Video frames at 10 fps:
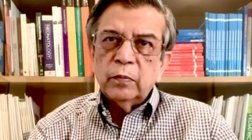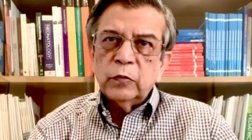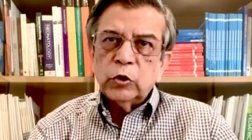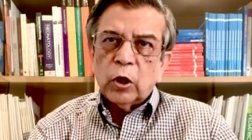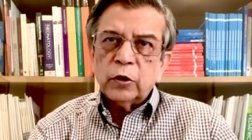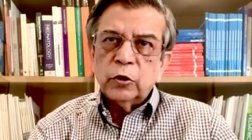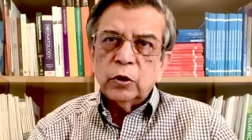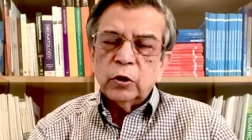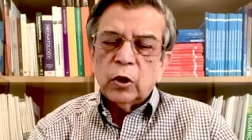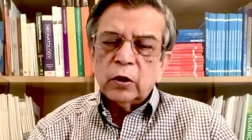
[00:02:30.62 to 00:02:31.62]
talk to your
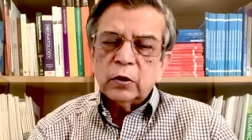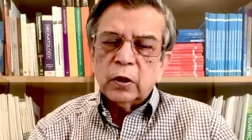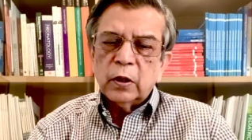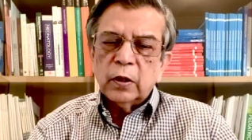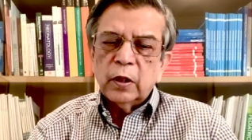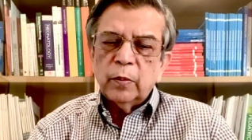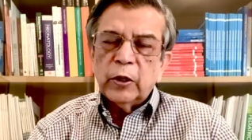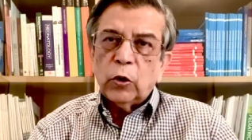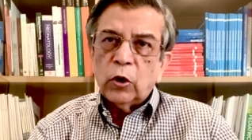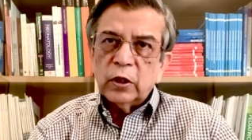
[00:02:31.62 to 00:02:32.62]
doctor, he may
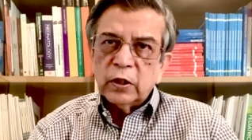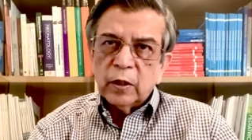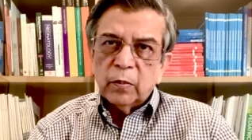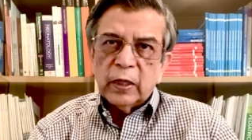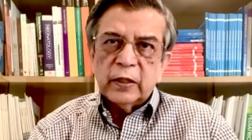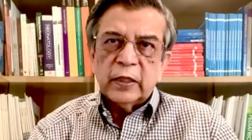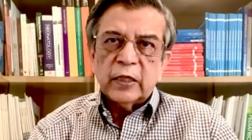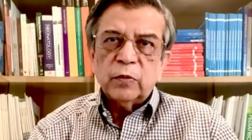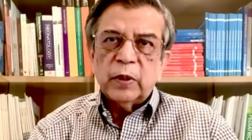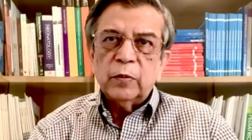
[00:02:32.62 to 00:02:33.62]
order some blood
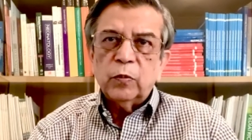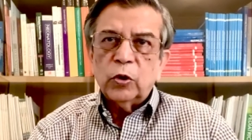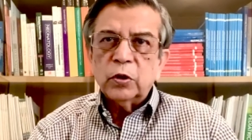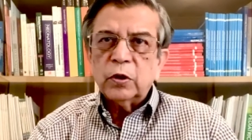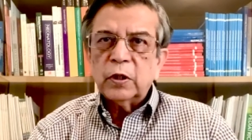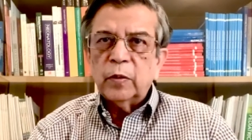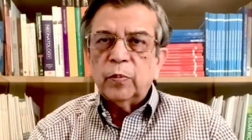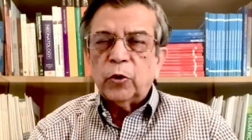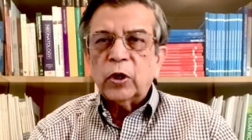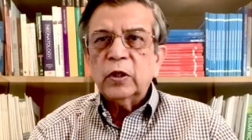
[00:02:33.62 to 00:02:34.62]
tests, but most
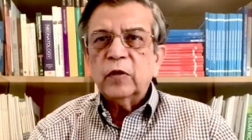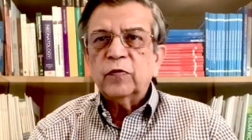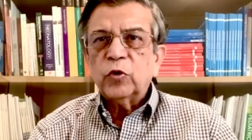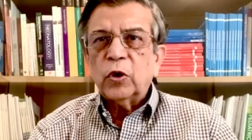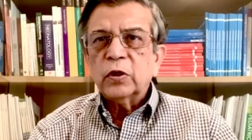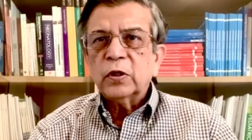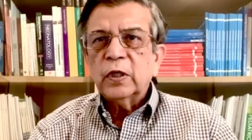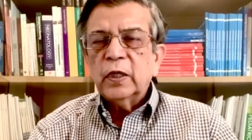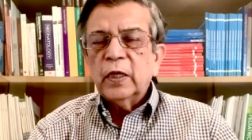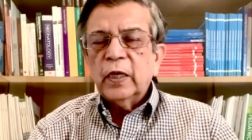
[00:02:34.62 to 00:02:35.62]
important, of course,
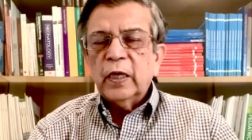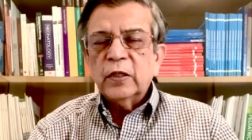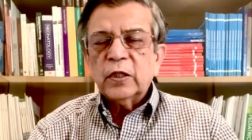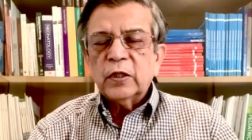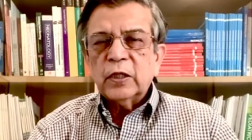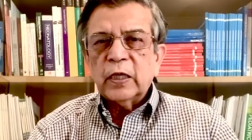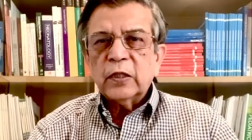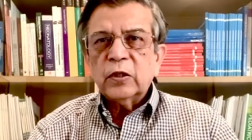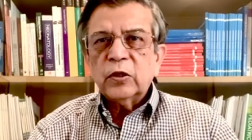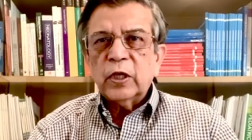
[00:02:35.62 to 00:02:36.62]
is a
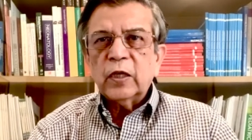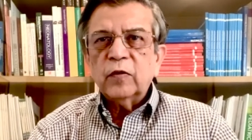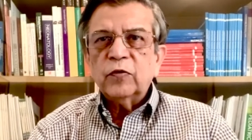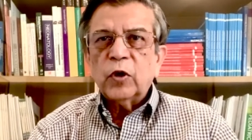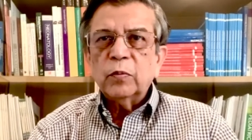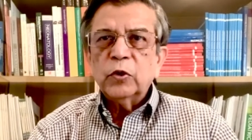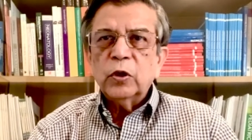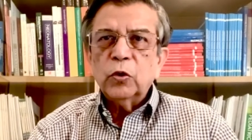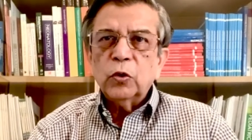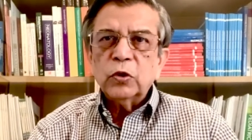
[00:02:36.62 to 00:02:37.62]
test taken from the
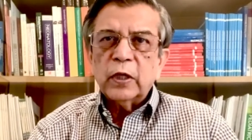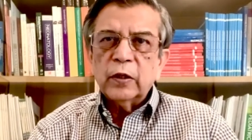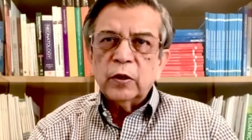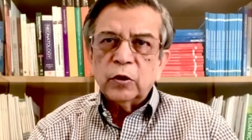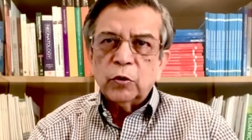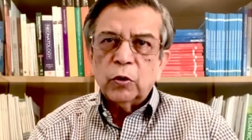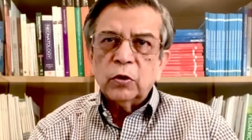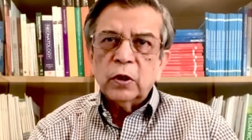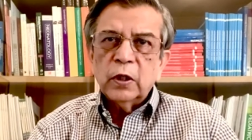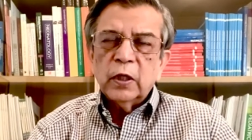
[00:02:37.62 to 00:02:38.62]
nose and the throat.
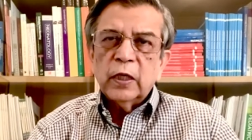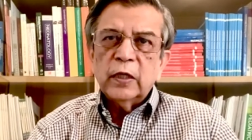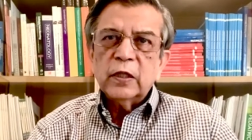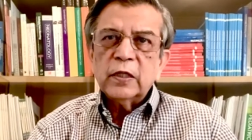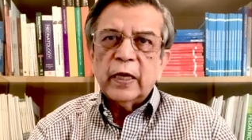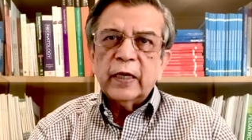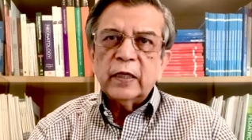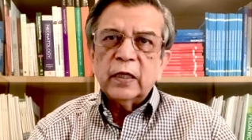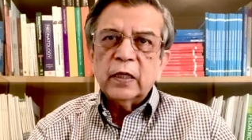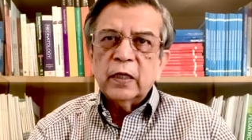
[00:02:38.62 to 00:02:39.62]
It is like
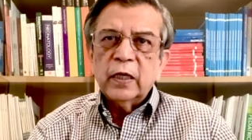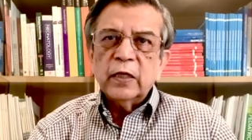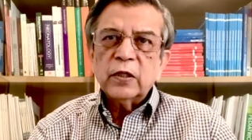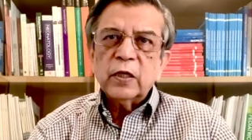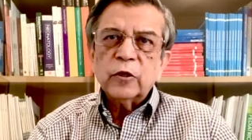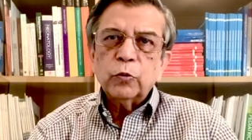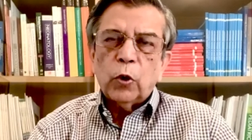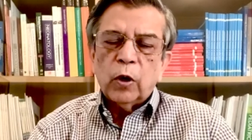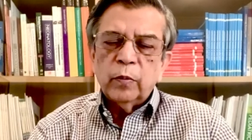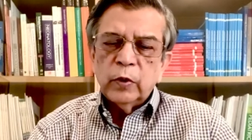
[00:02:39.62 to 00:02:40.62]
a nasal
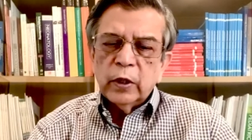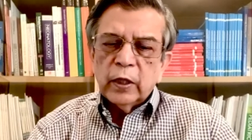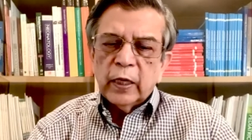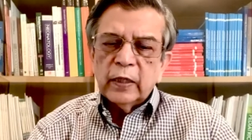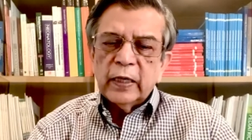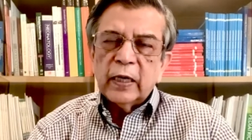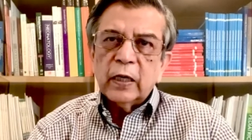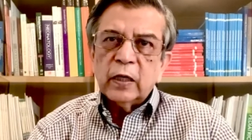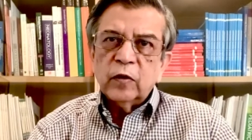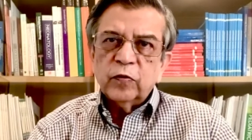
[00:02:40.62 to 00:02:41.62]
swab, and that will
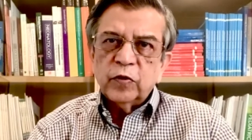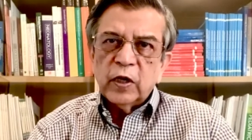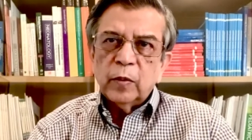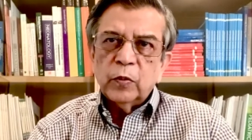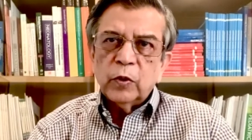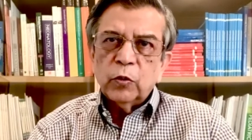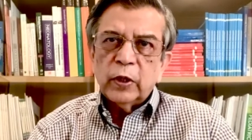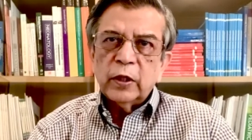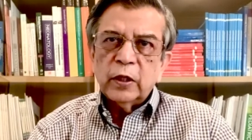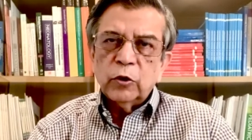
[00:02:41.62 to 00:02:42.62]
confirm
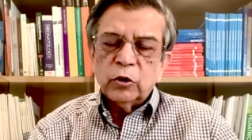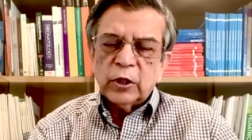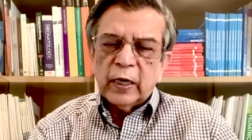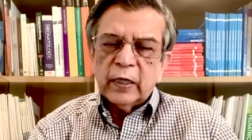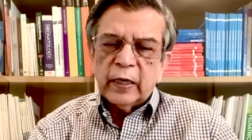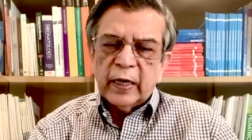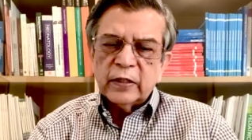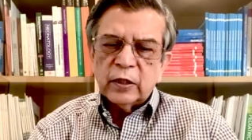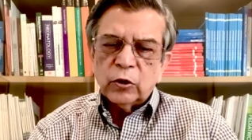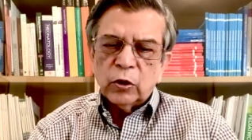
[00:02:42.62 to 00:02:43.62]
whether your child has
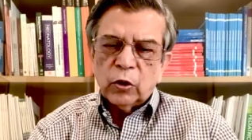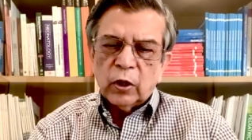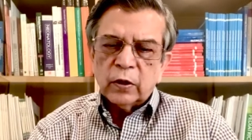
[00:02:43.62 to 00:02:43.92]
it or not.